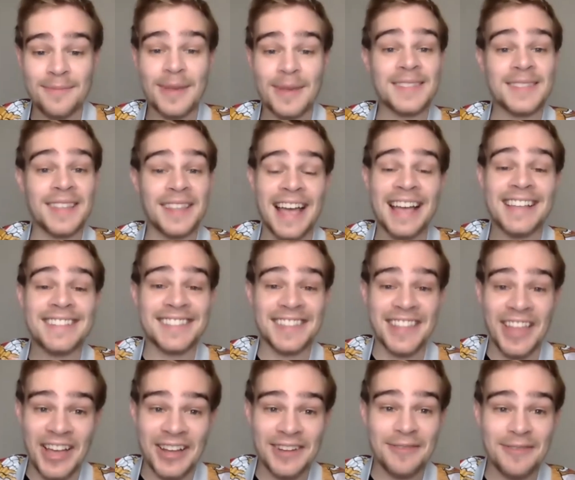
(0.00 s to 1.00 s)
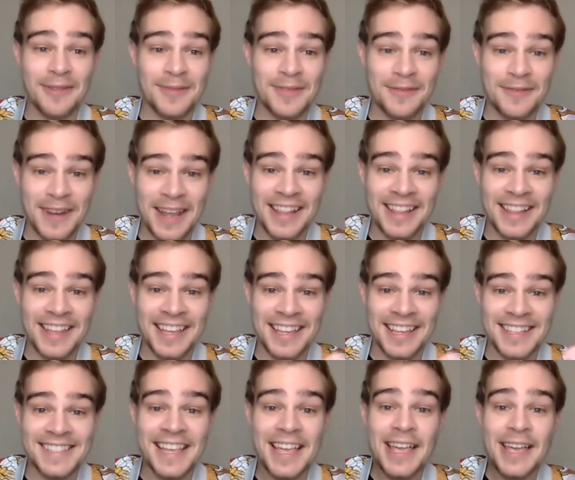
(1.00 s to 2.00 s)
because the last line from the finale
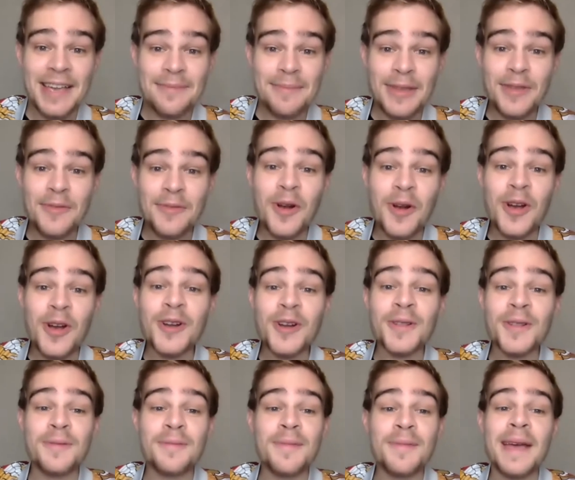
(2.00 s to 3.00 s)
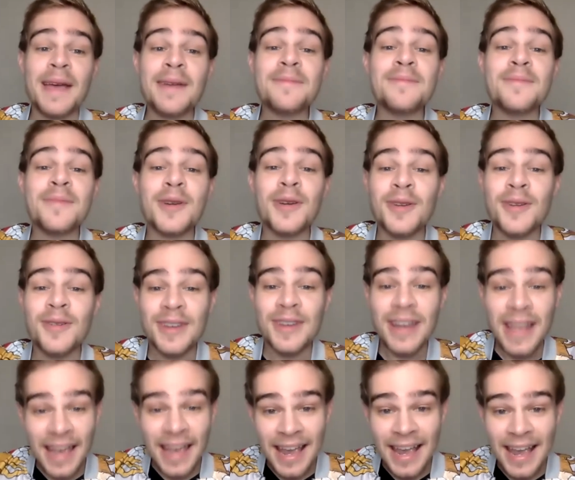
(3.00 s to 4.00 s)
is "May the world remember your
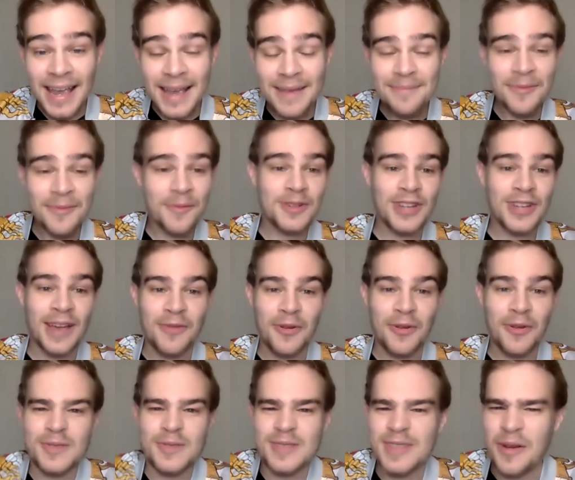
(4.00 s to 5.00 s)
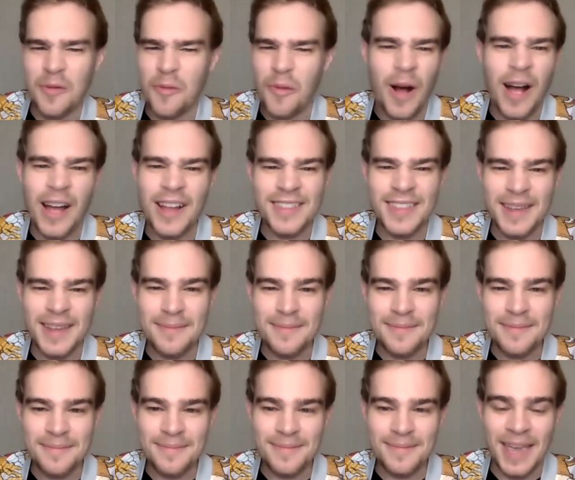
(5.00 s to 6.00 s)
name," which everyone was like, "Why do they
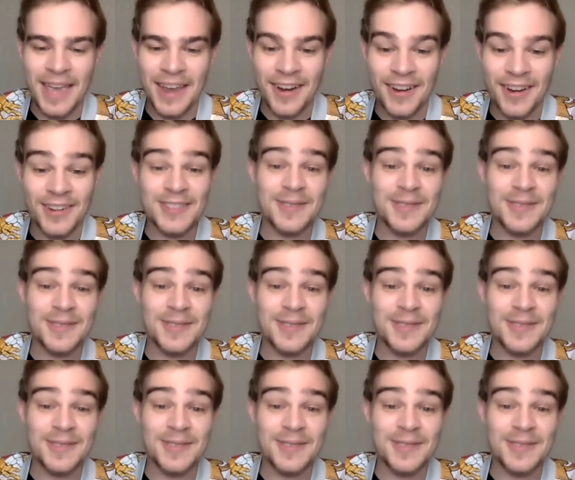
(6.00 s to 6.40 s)
care?"